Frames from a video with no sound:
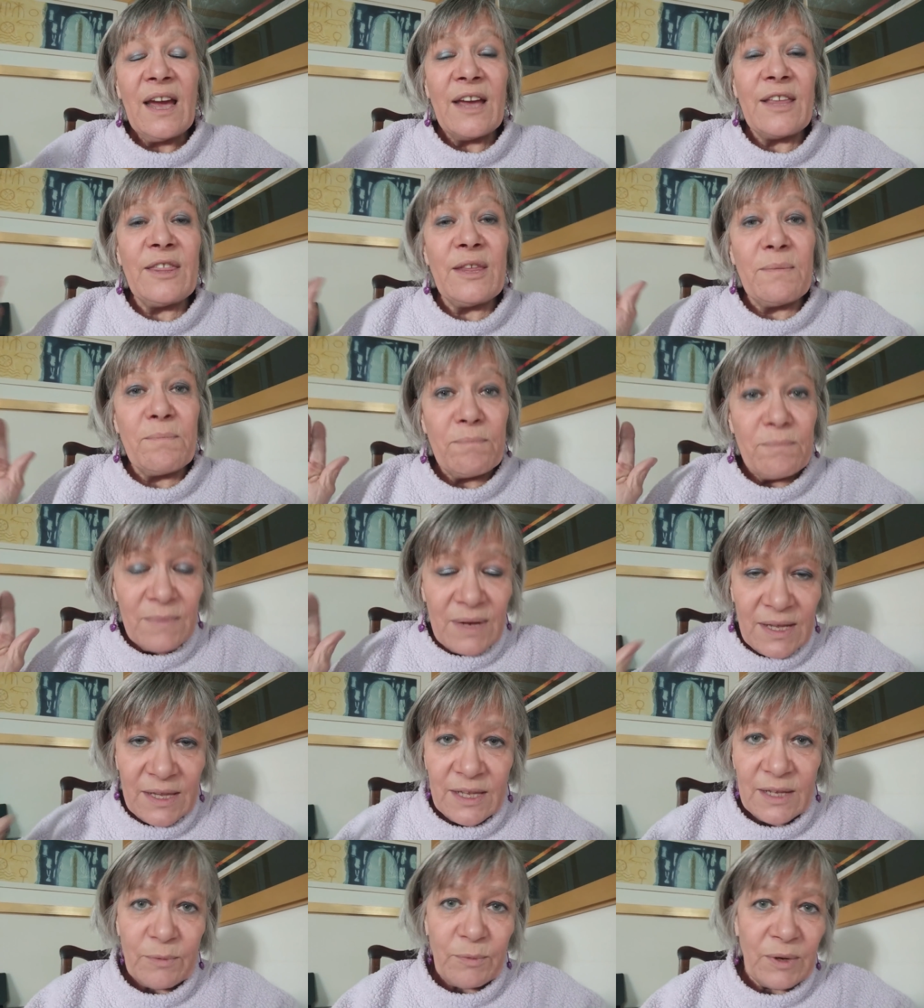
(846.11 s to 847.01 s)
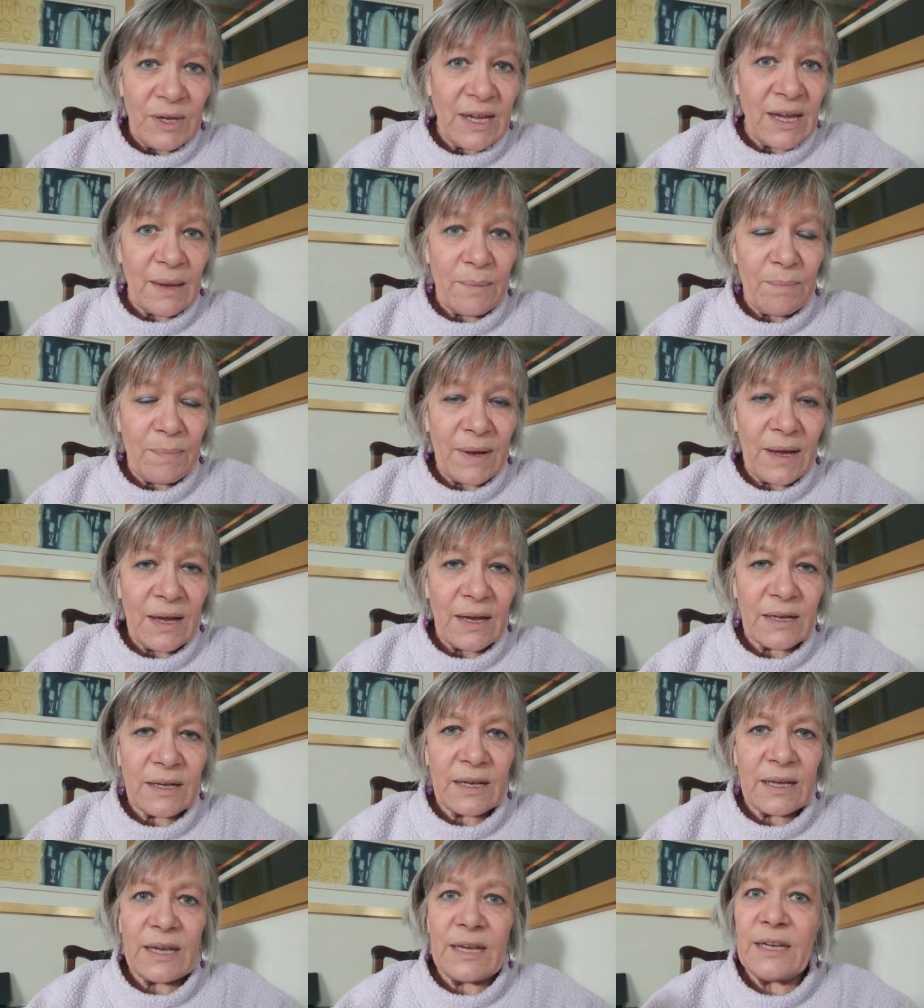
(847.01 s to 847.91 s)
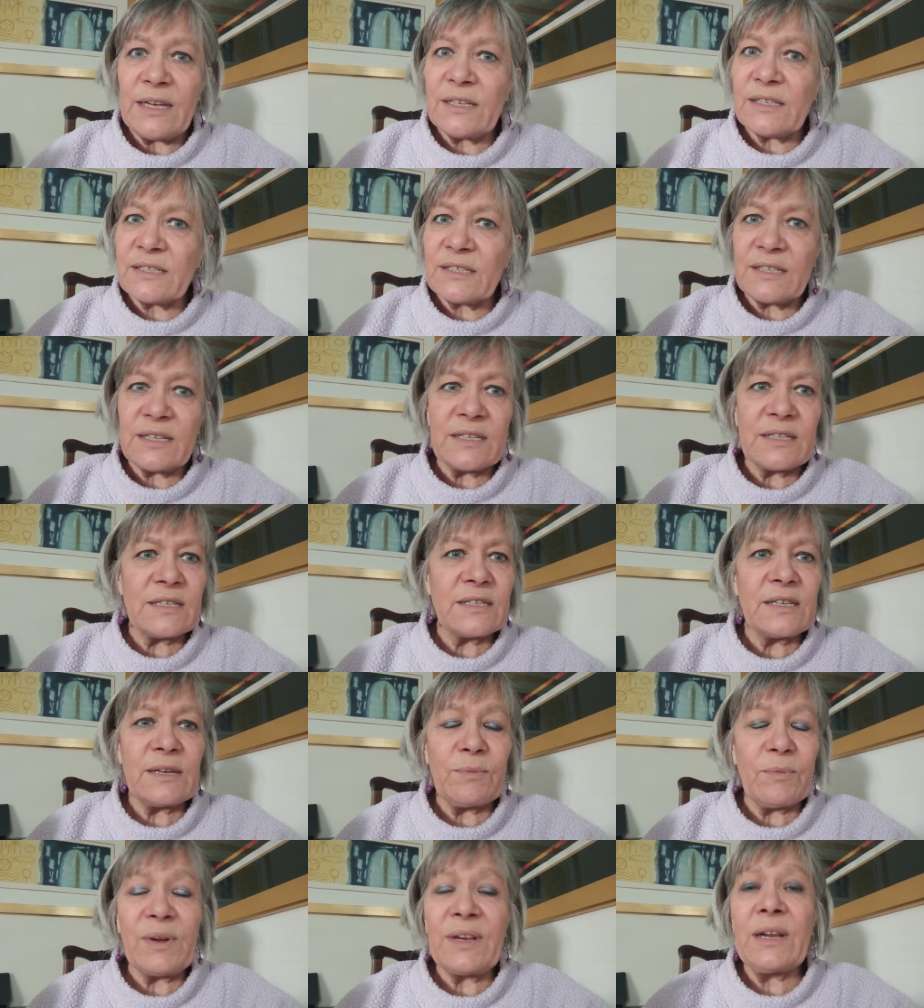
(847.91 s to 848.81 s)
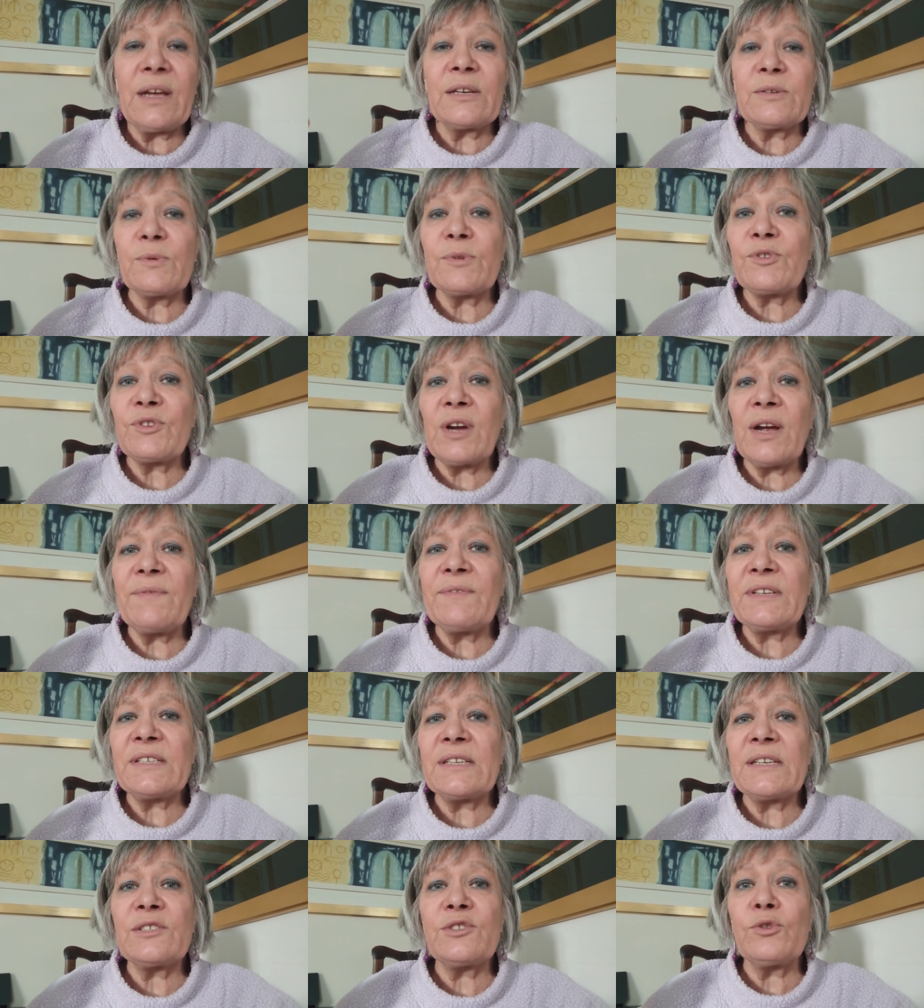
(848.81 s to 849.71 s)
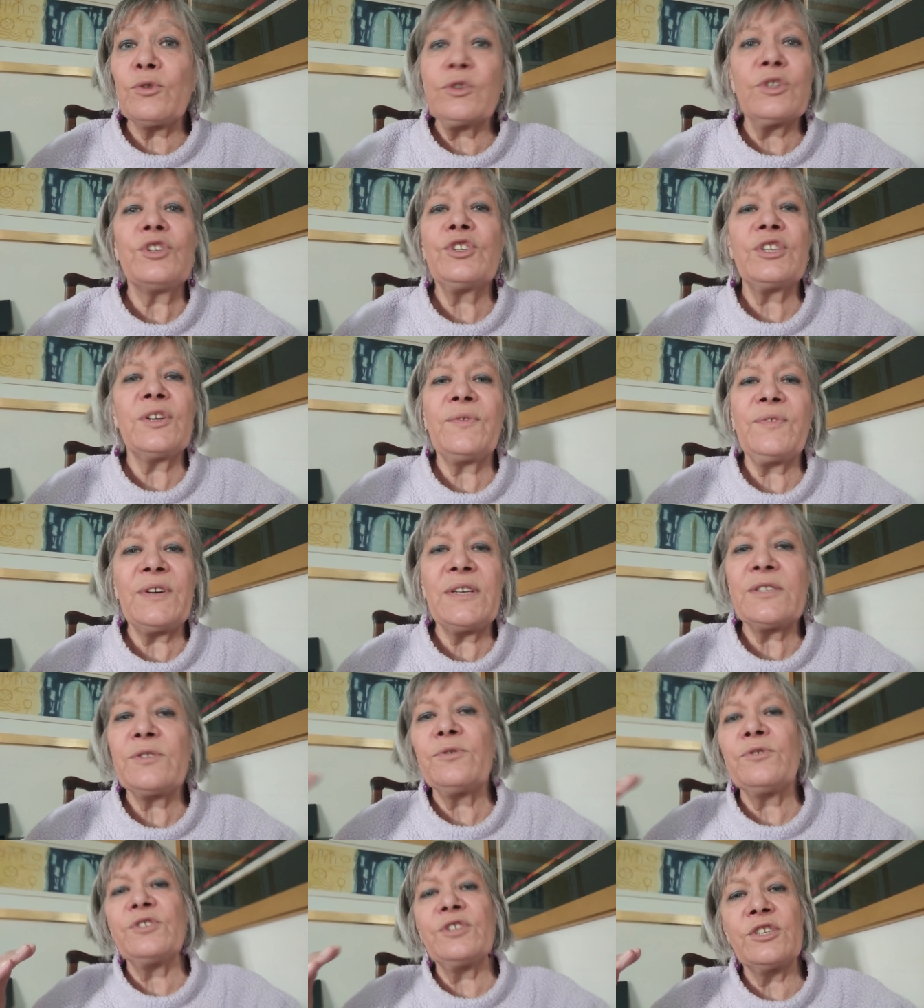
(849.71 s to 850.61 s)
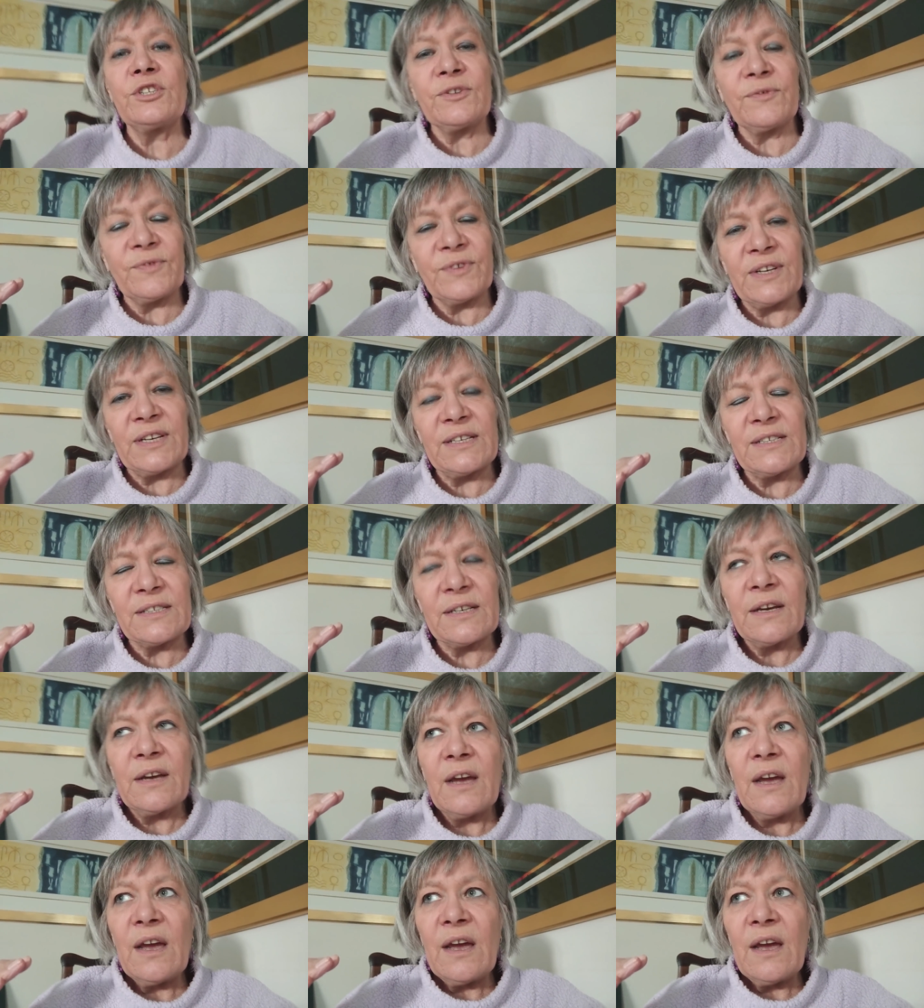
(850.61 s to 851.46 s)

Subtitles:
And the minute we get back, he insists, as we're driving, he says, don't touch your face, don't touch your face.